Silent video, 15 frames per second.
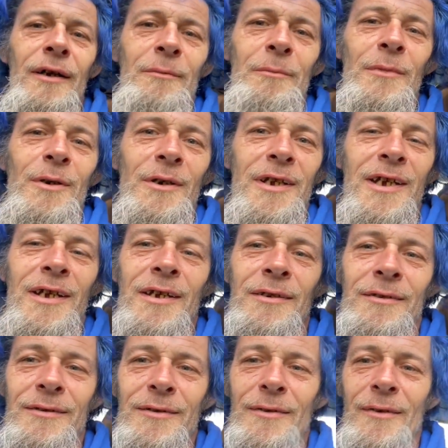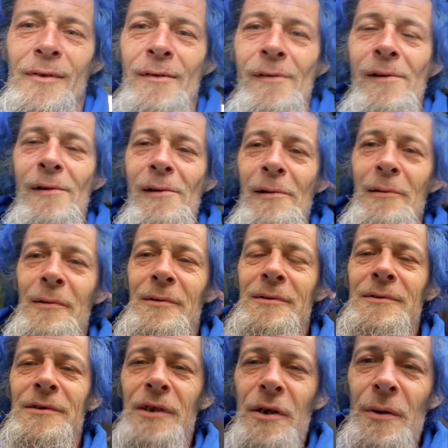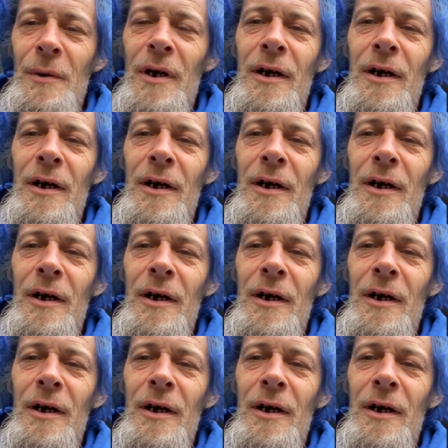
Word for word: Morning. Morning. So,